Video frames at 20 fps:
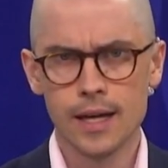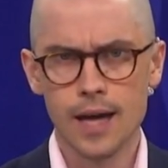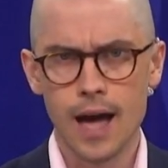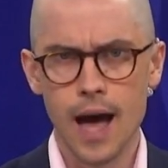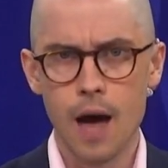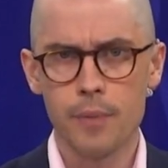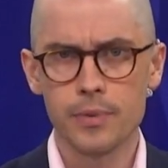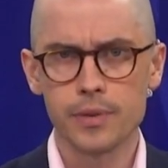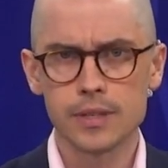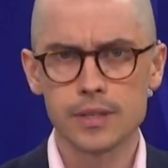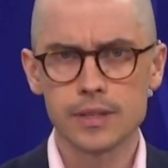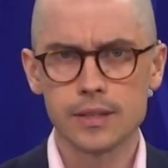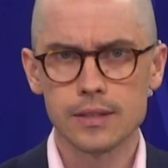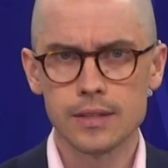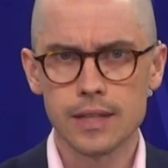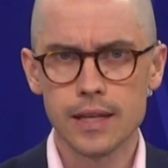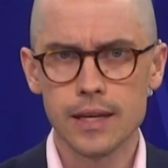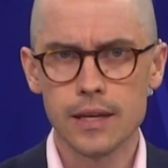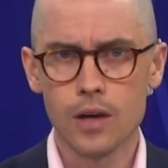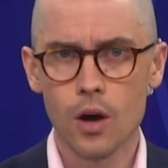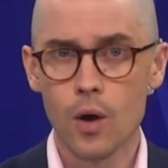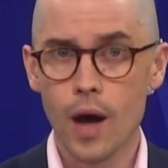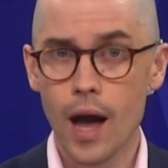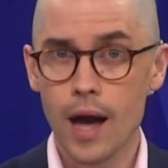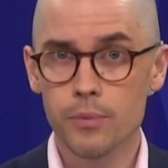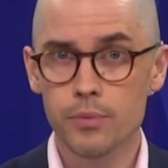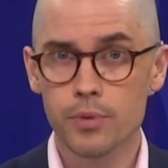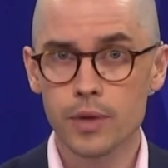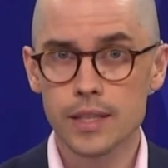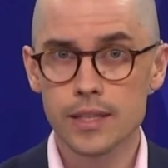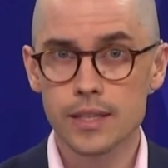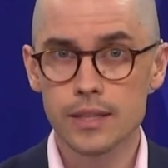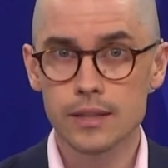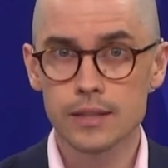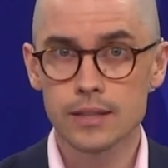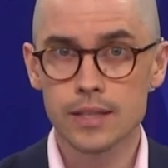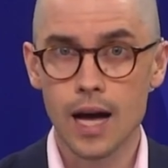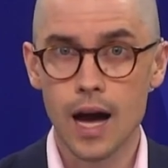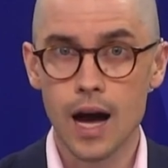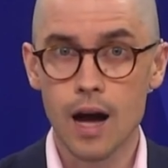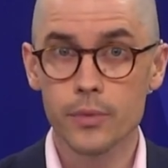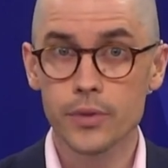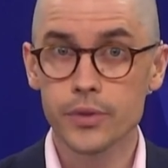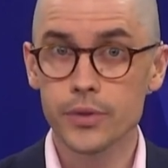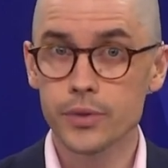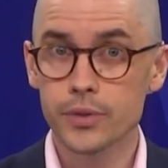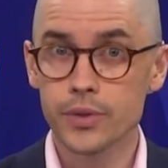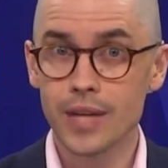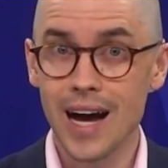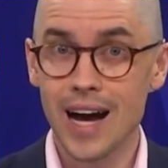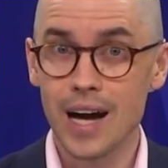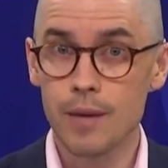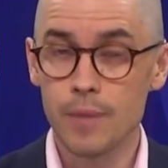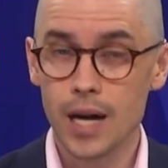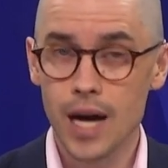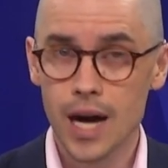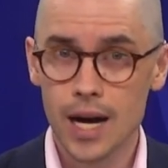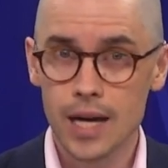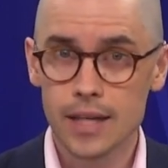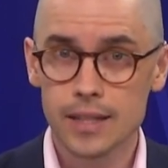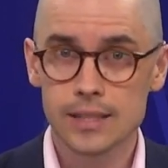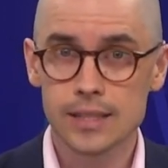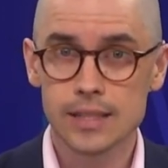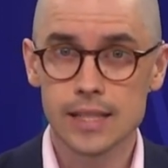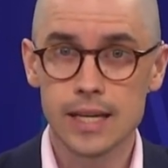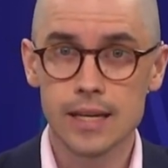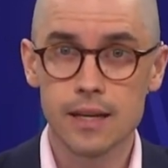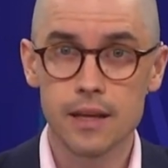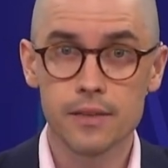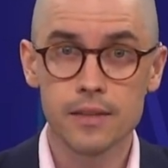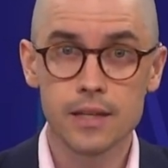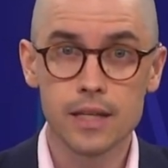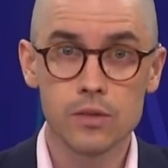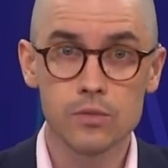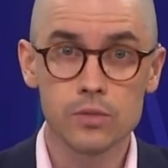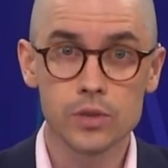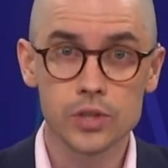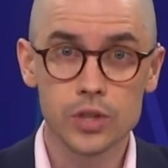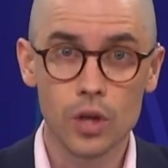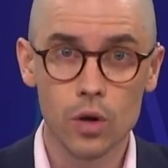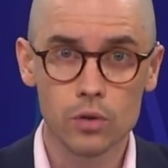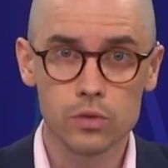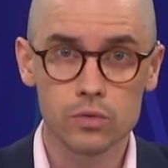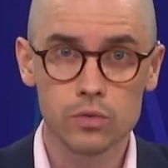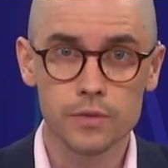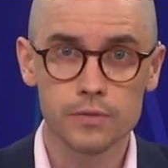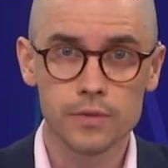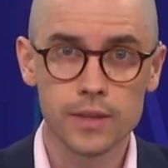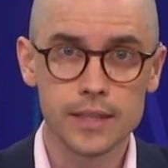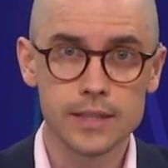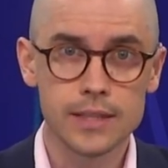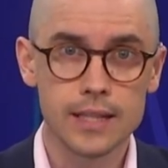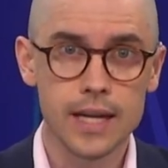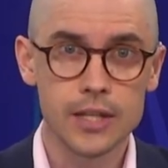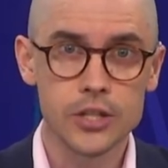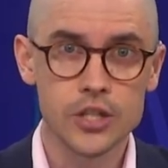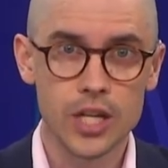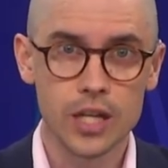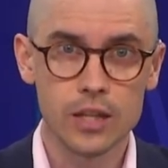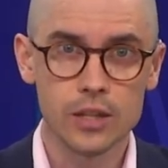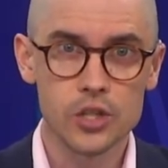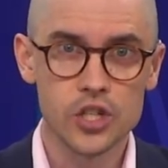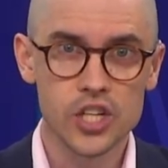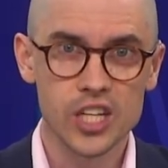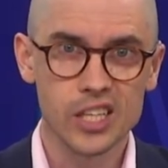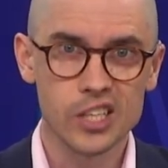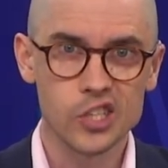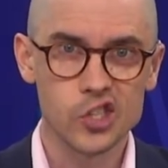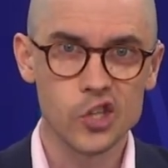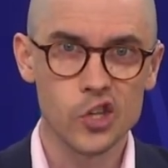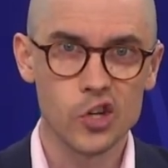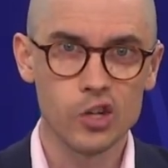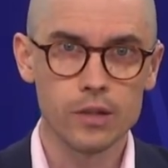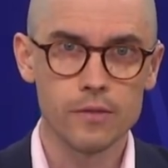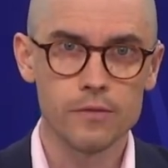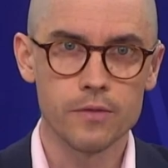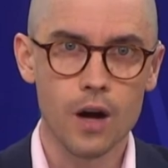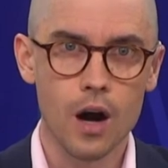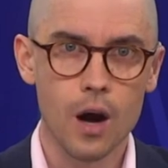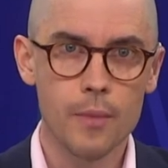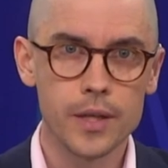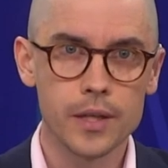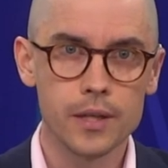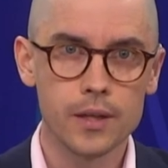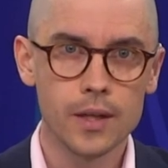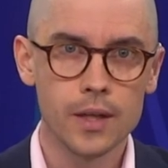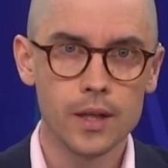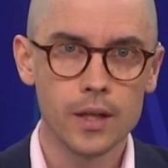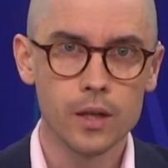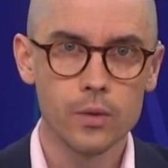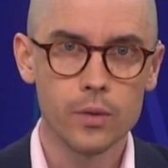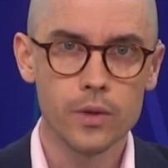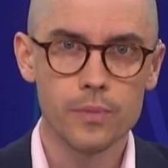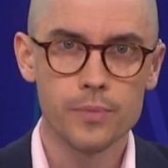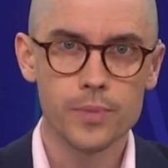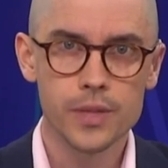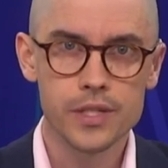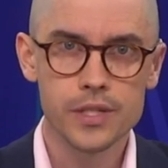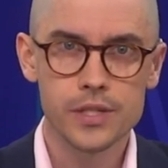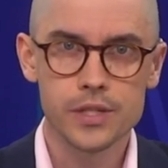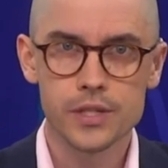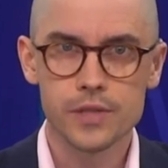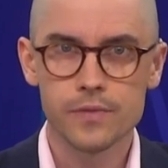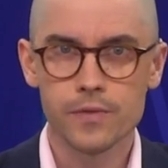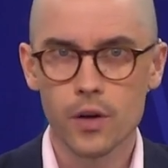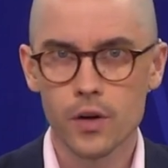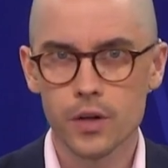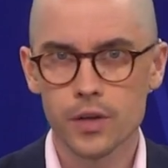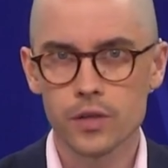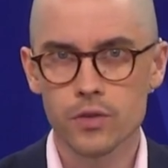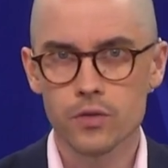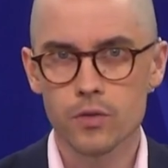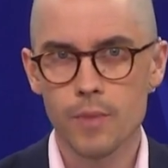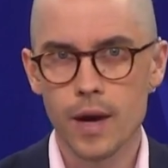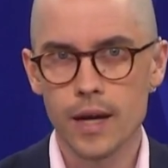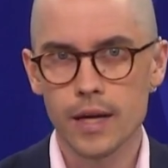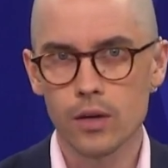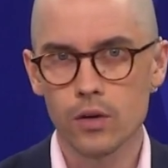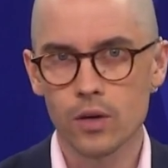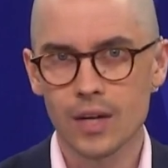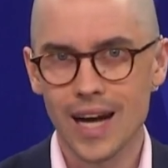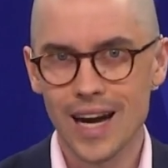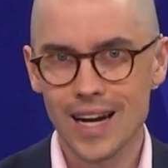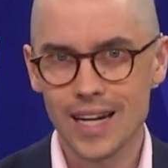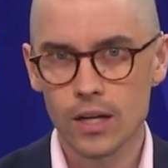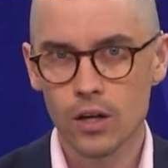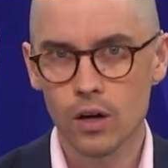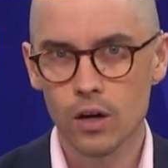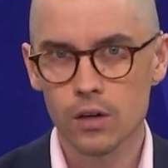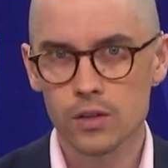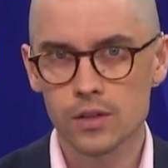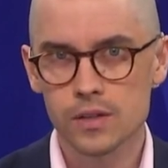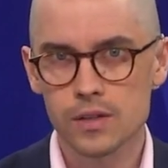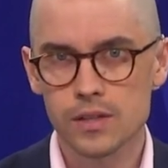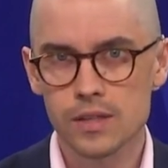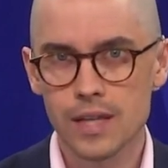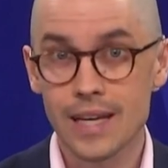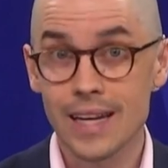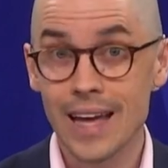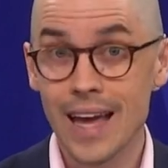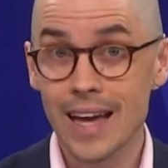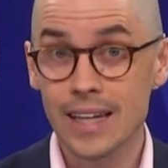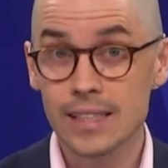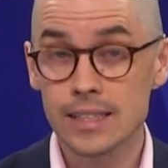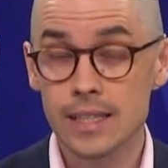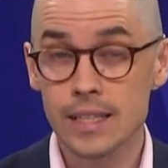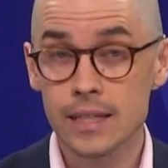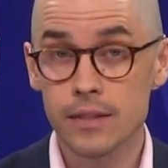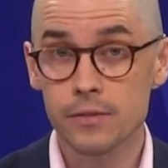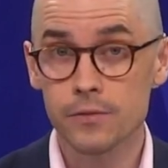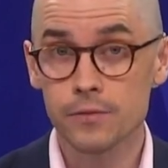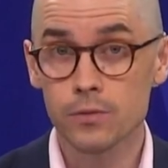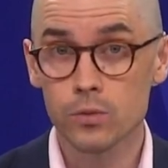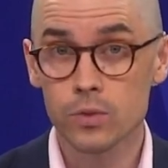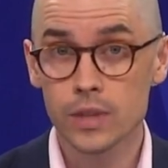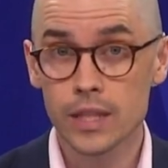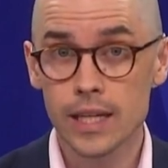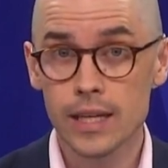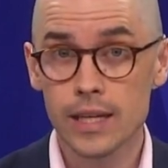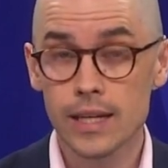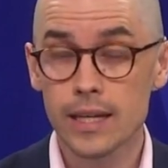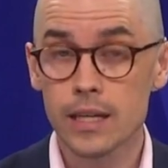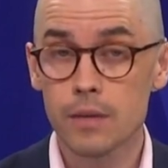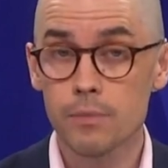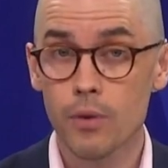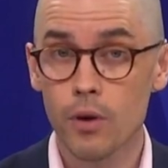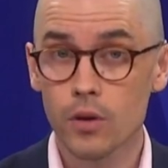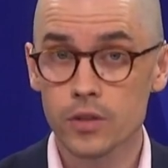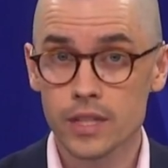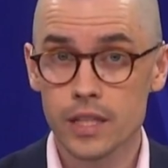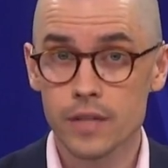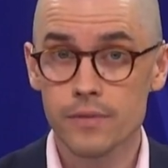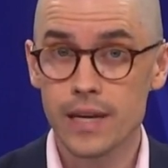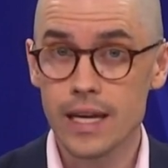Appen's CEO and president, Armughan Ahmad, said the result reflected a challenging external environment, with the business's focus remaining on cutting costs and exiting the full year in a positive